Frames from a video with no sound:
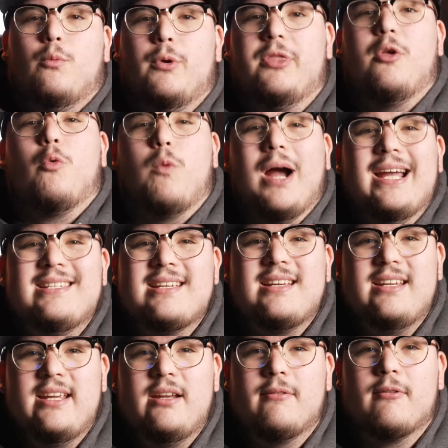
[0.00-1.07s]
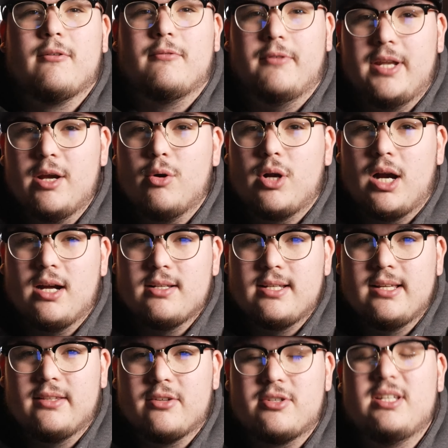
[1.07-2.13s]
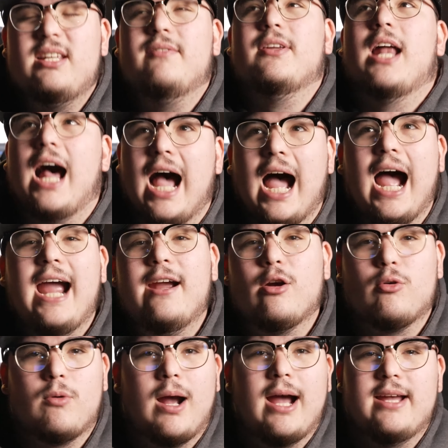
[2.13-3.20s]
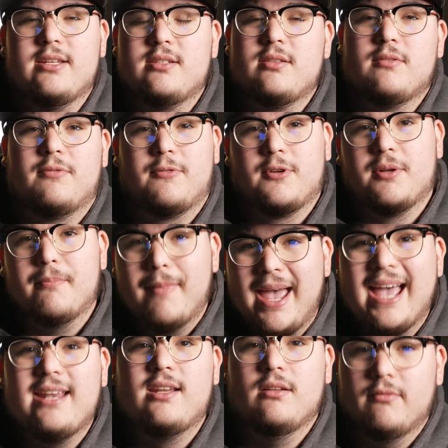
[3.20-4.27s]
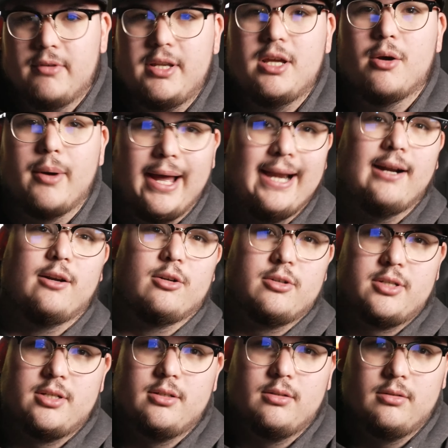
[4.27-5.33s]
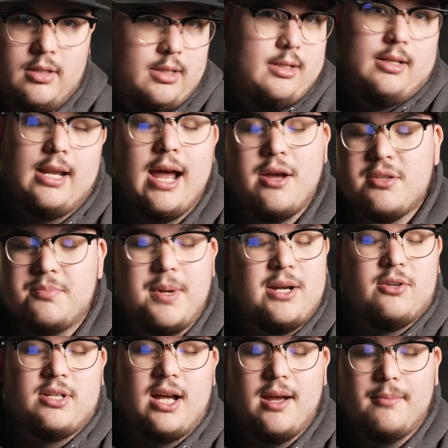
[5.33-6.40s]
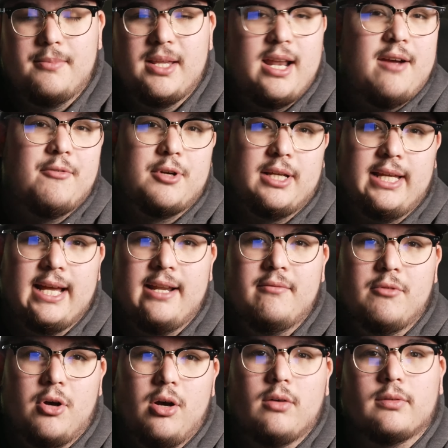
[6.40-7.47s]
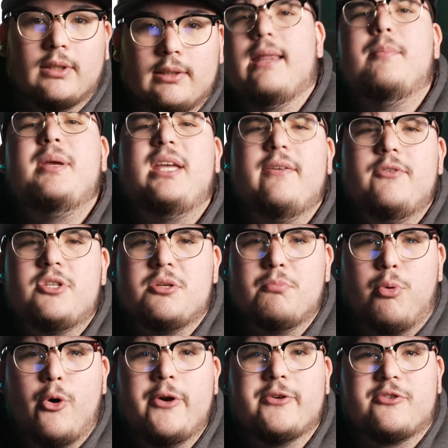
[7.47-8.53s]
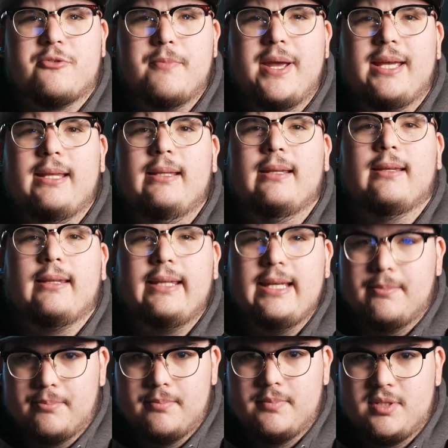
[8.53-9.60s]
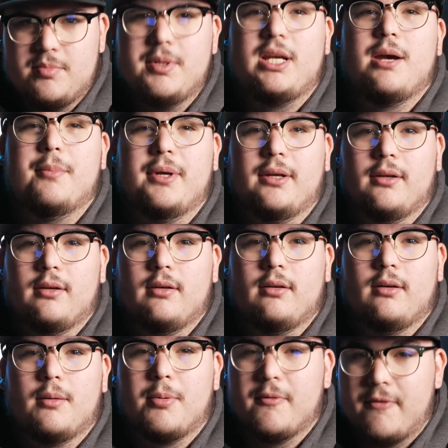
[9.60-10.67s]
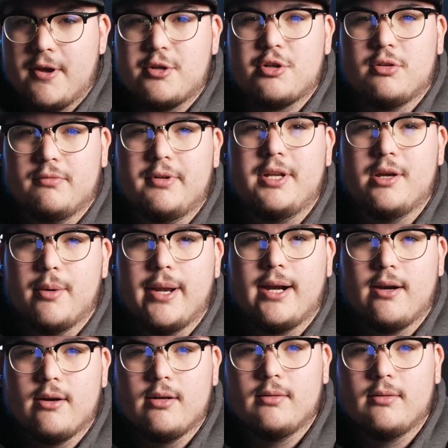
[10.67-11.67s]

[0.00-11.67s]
With the rising need for video content, there's an even higher rise for demand in video editors. Now's a better time than ever to get involved. Let me give you some pointers for making the leap to becoming a professional video editor.